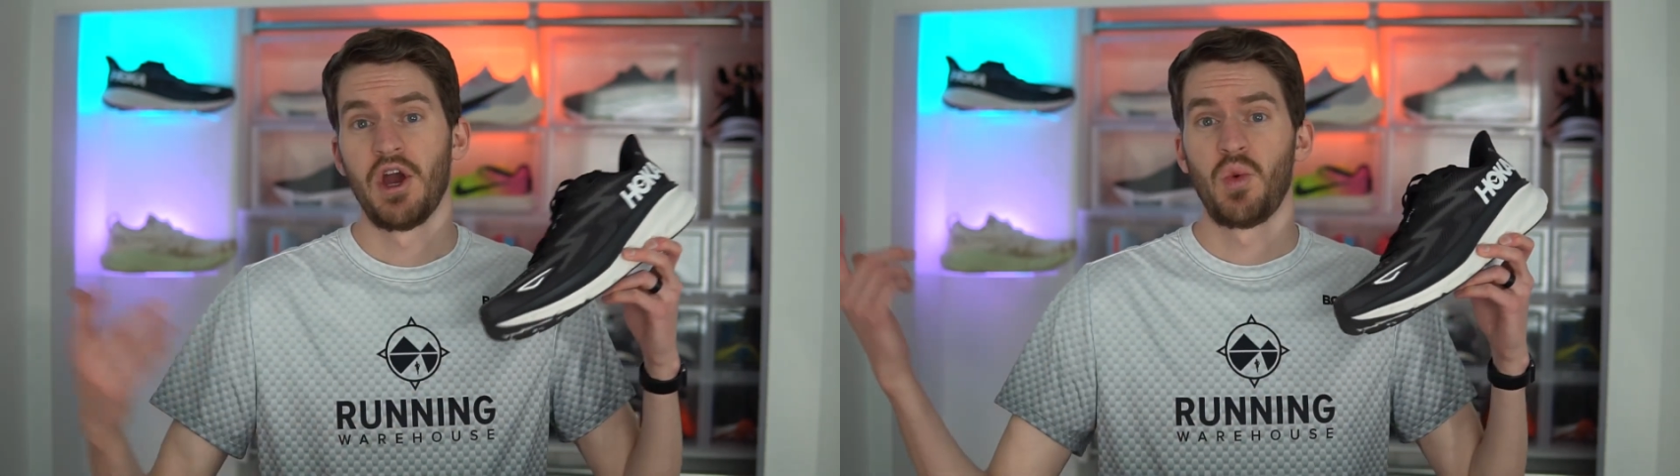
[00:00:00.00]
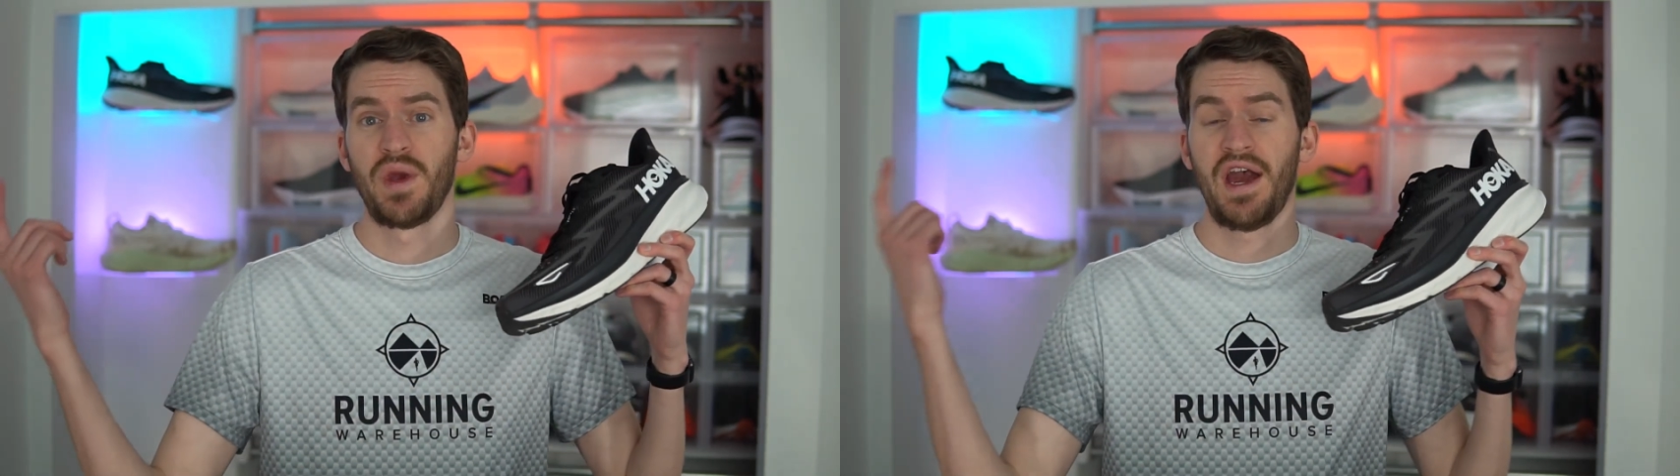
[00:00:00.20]

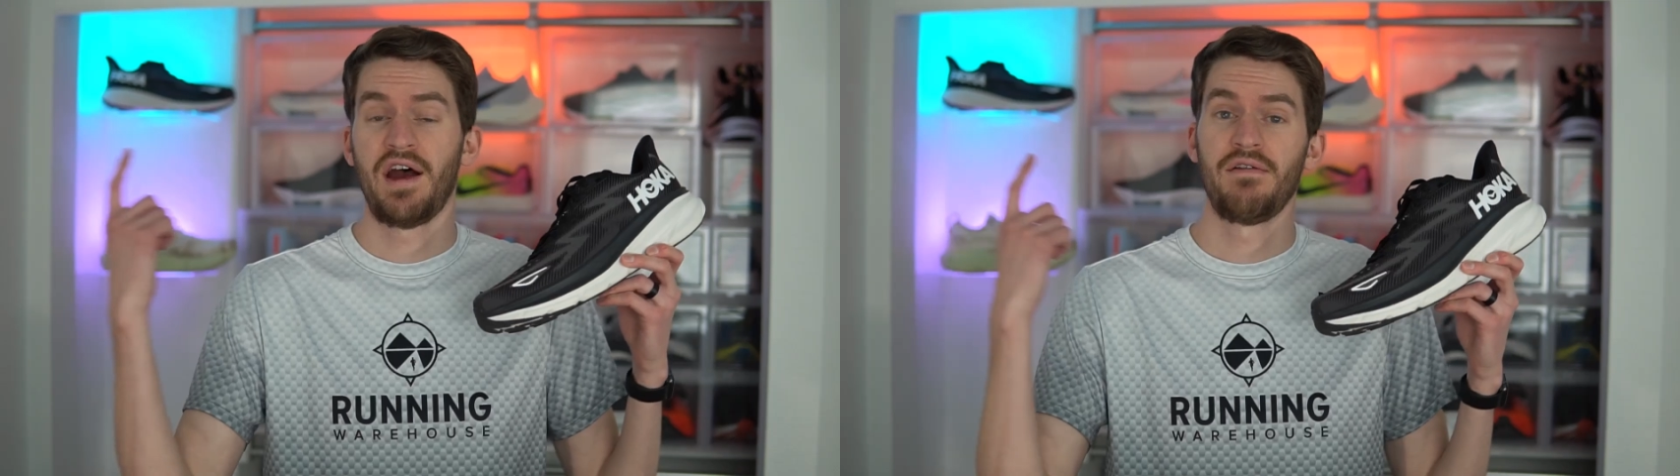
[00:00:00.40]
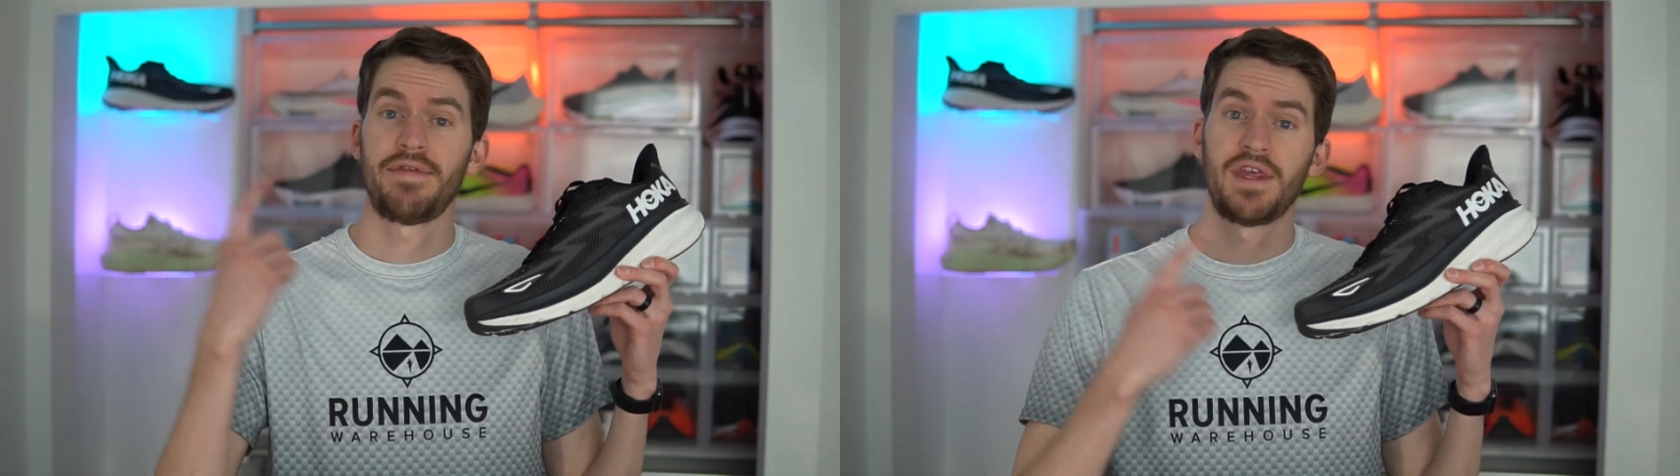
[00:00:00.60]
we
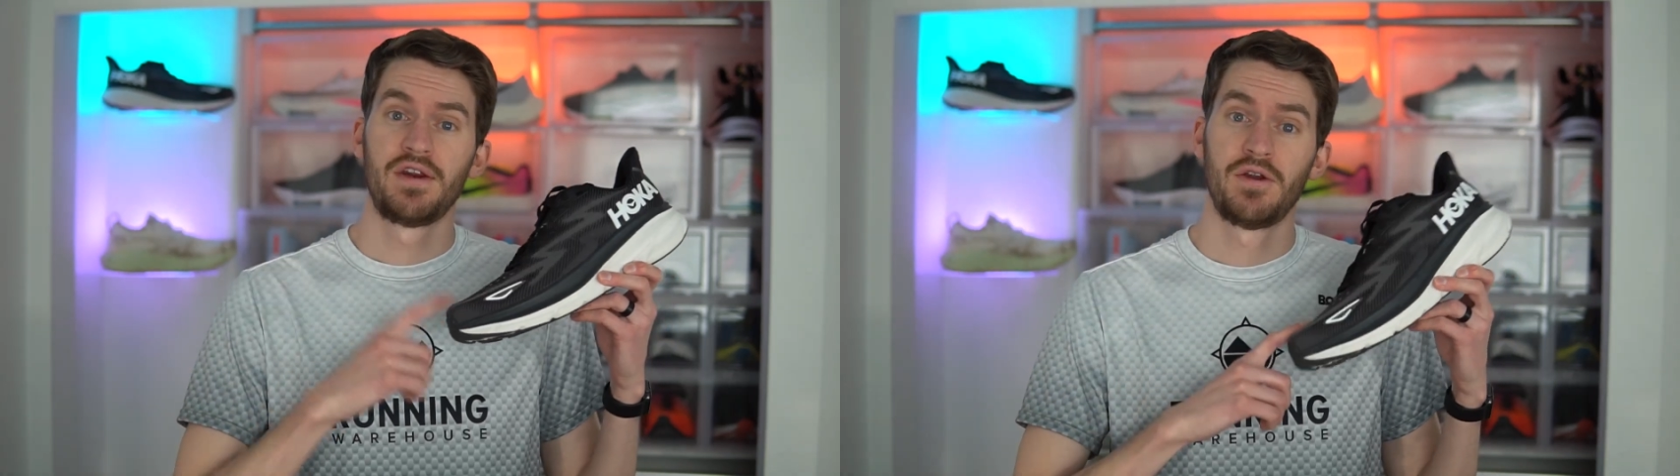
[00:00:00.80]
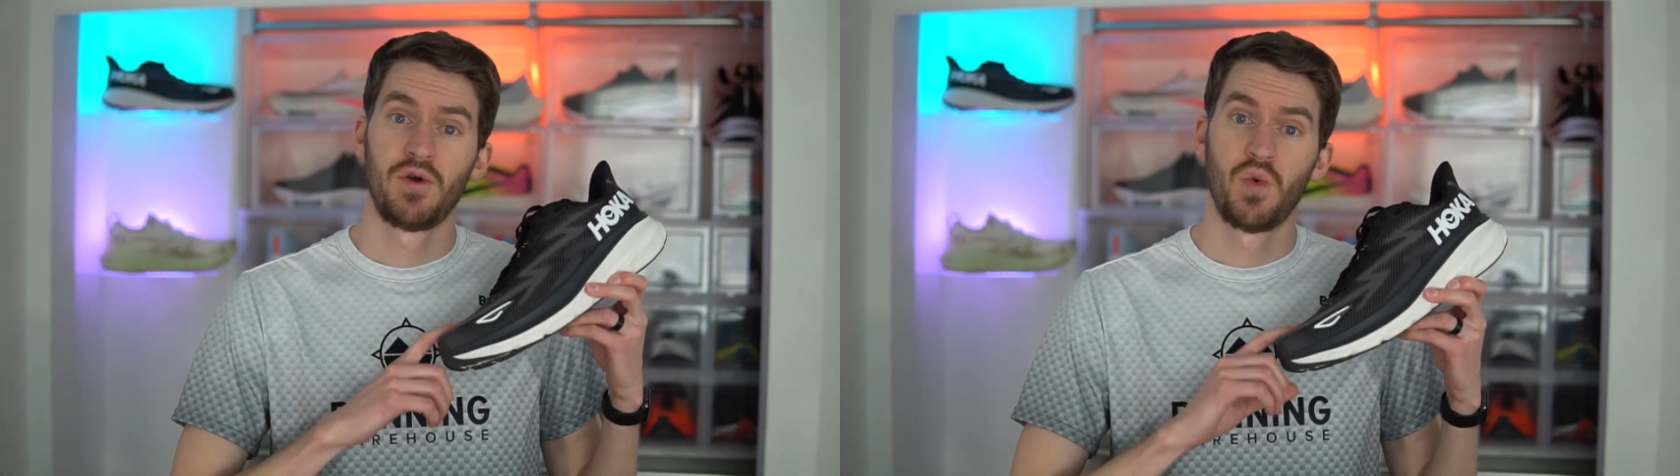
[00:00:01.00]
have the
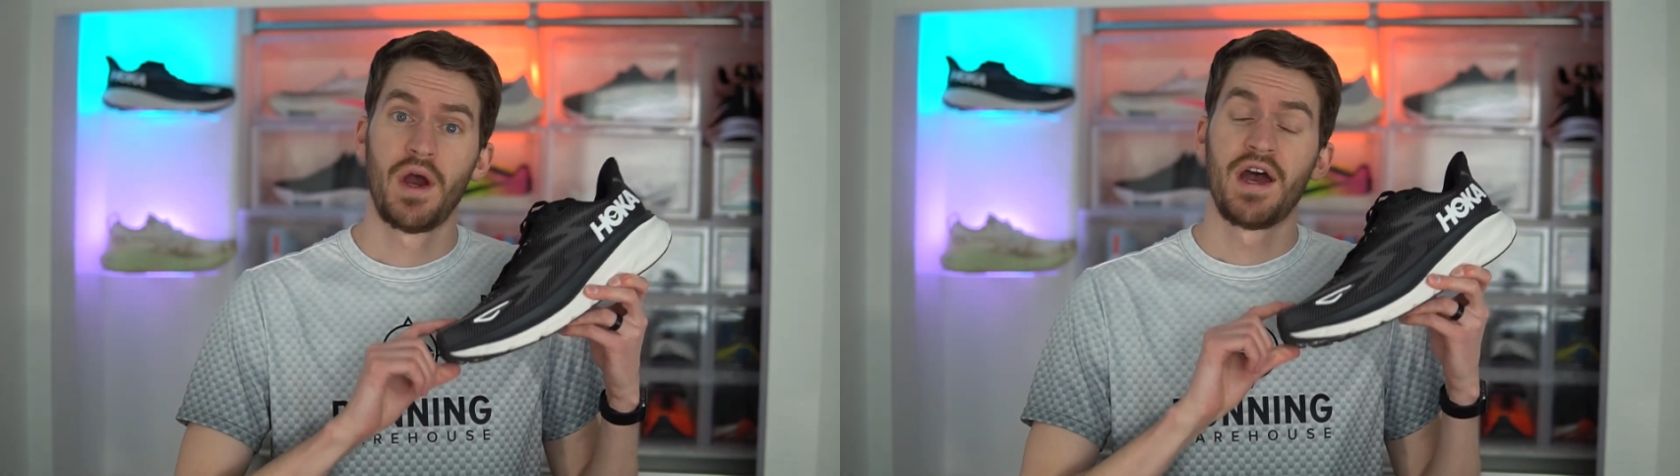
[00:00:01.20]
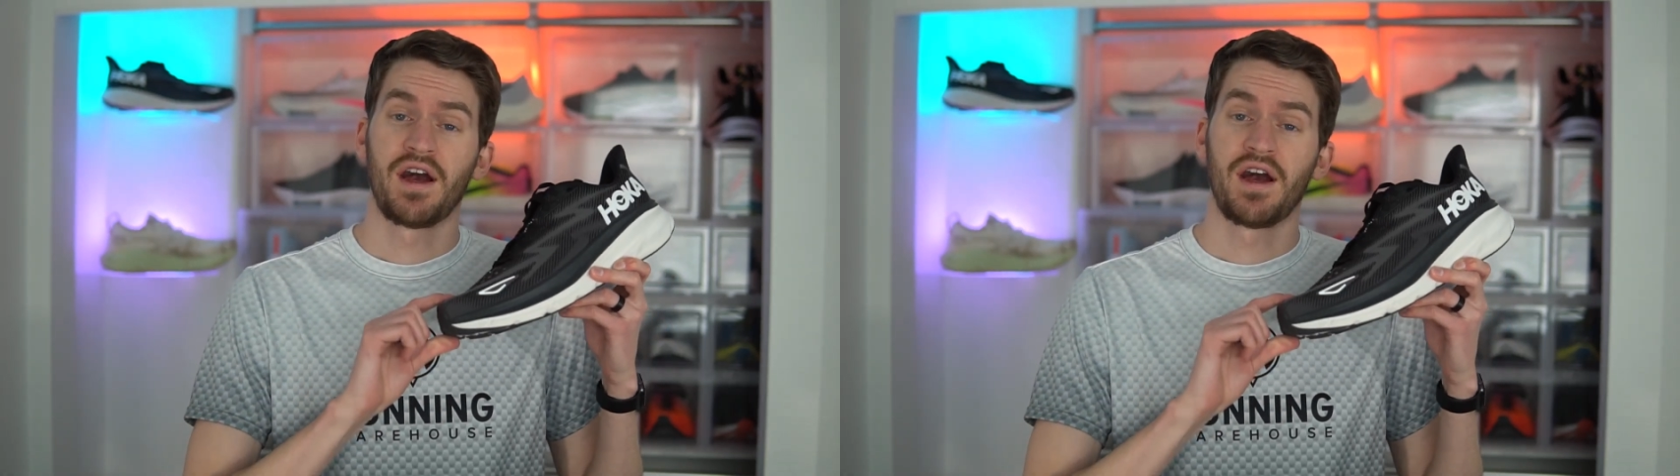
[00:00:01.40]
new